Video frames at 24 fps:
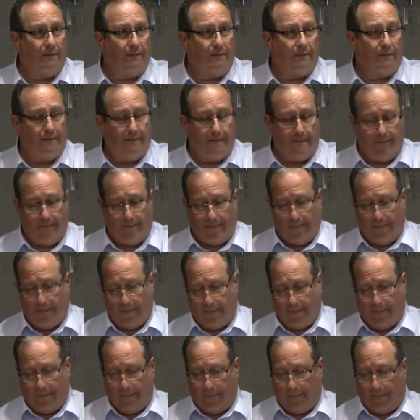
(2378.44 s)

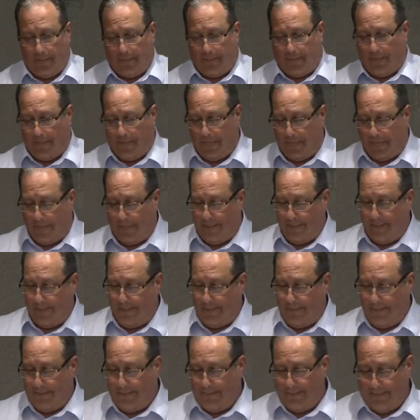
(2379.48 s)

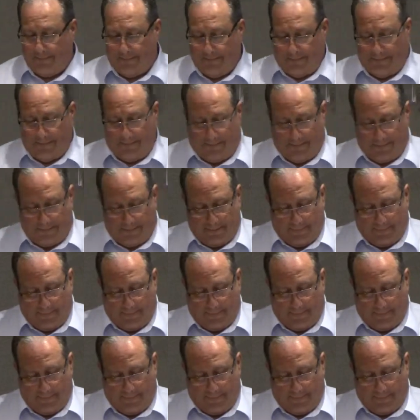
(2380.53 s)
(silence)